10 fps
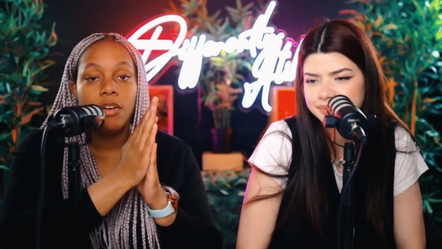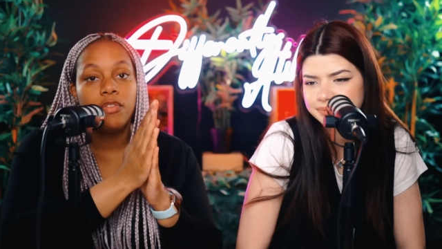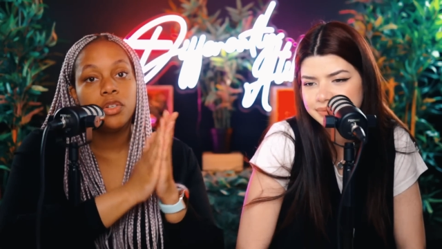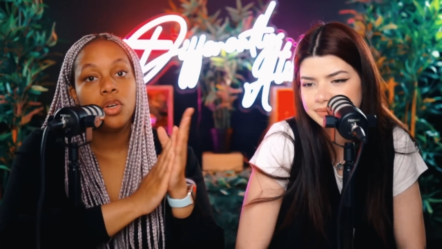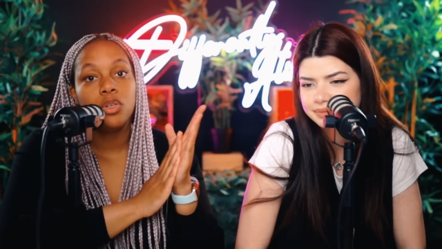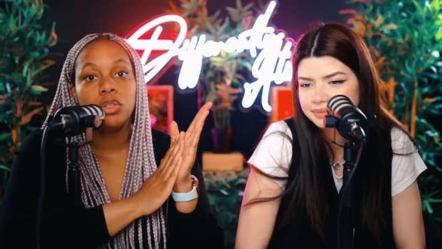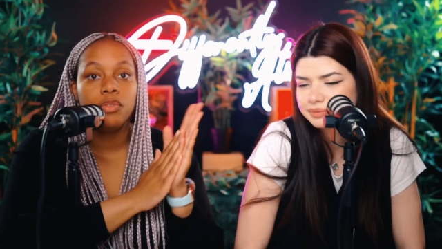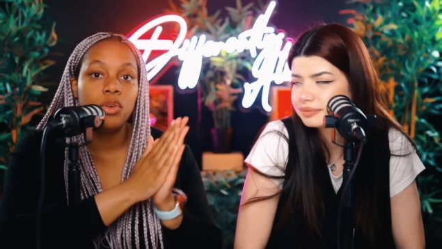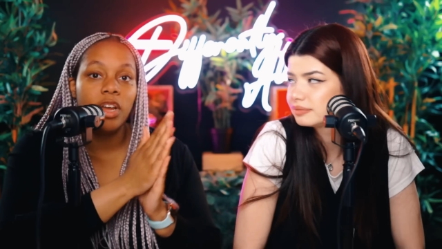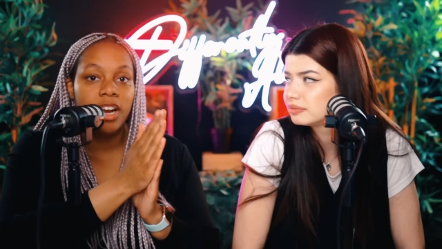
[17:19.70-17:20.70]
Speaker 1: For those
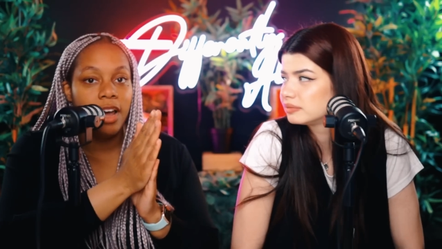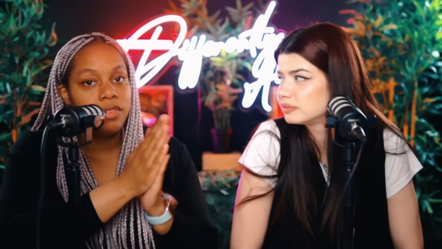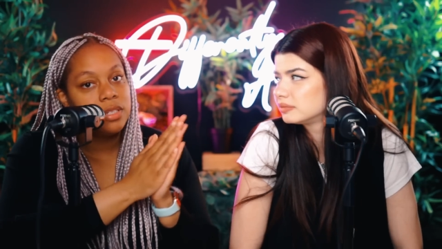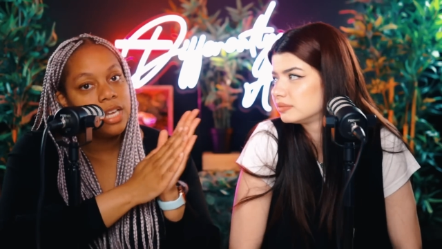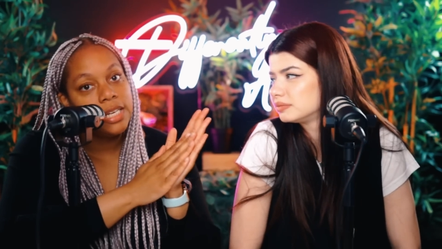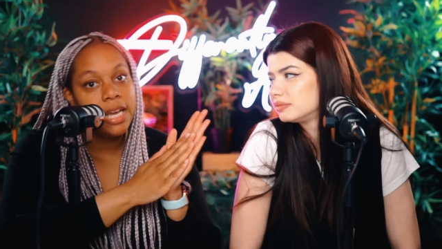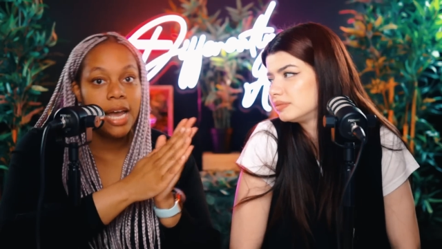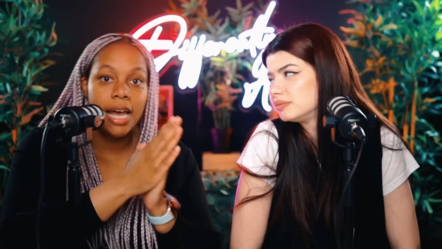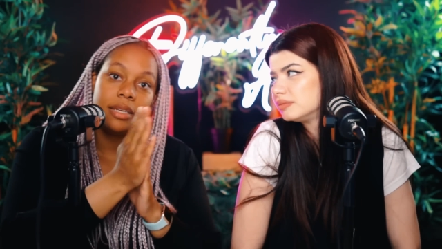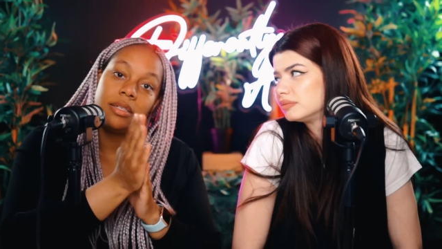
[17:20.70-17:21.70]
of you that have a steady
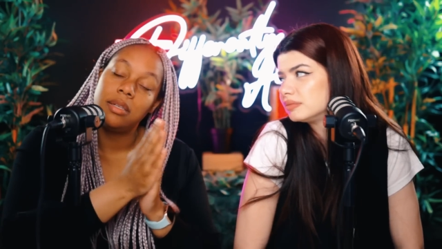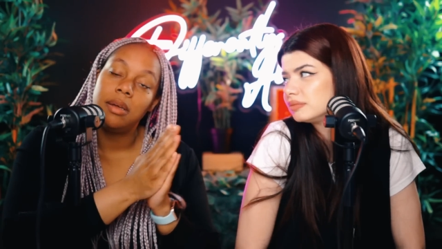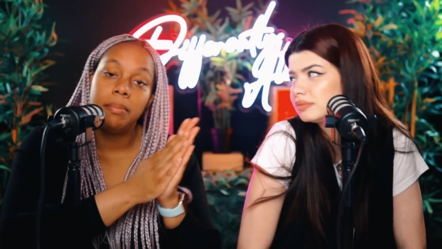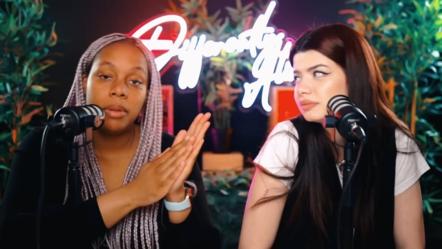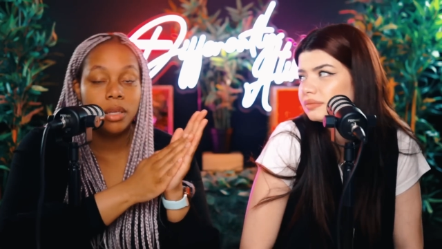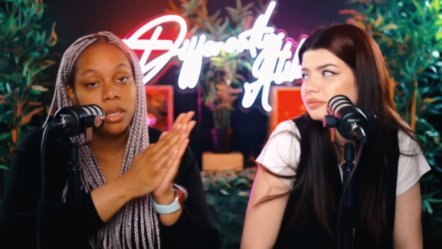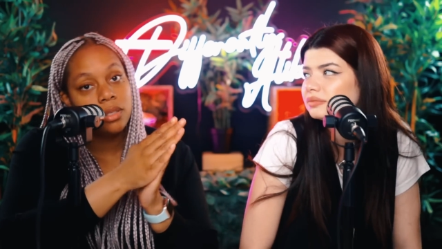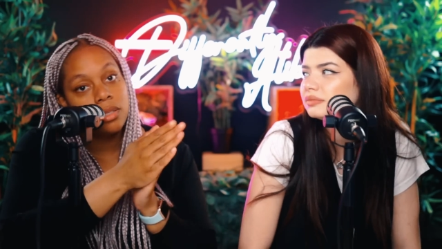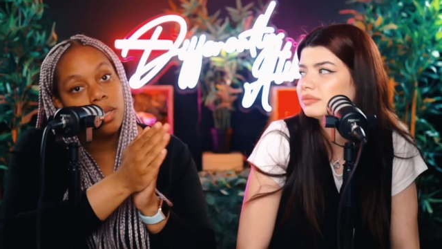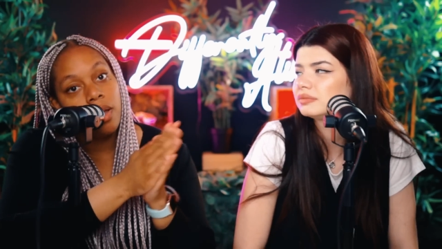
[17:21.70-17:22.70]
hand,
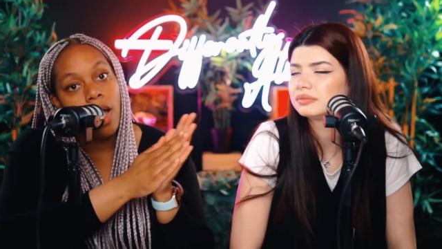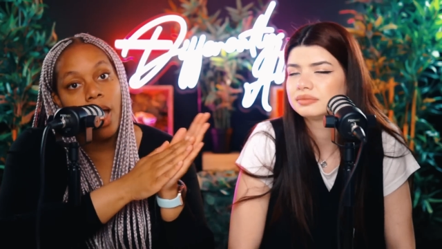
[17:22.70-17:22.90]
please.